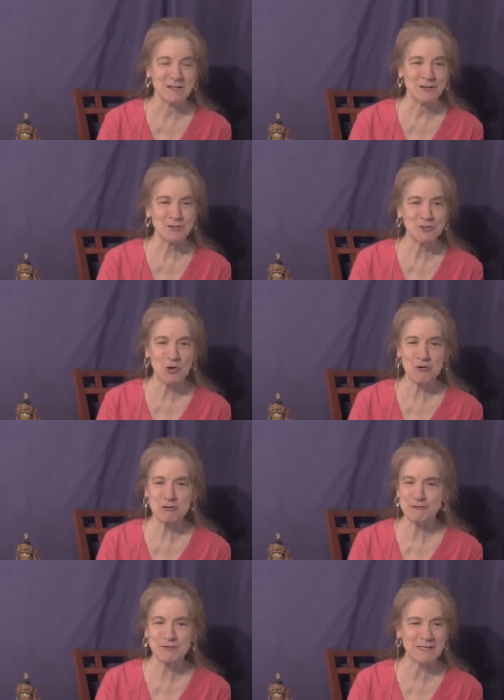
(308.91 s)
You know,
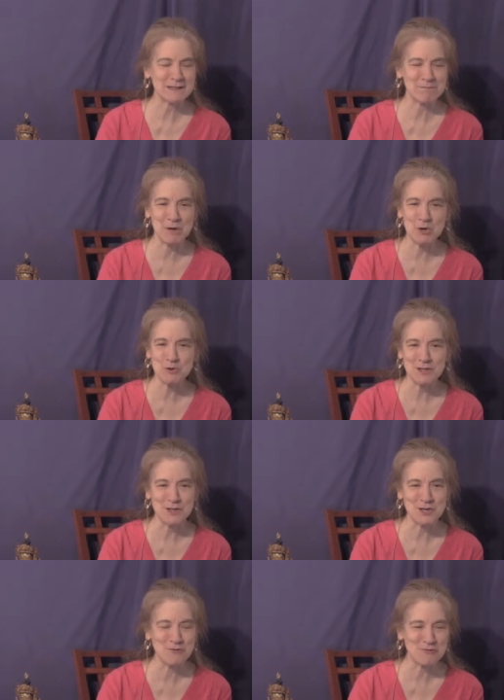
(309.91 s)
you've got the boat,
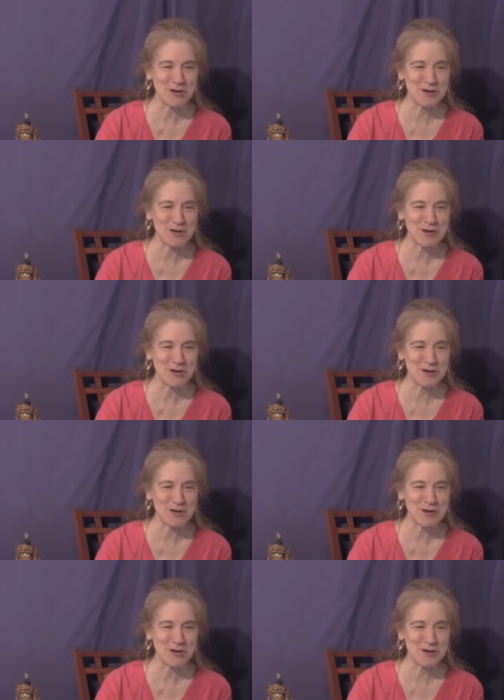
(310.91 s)
you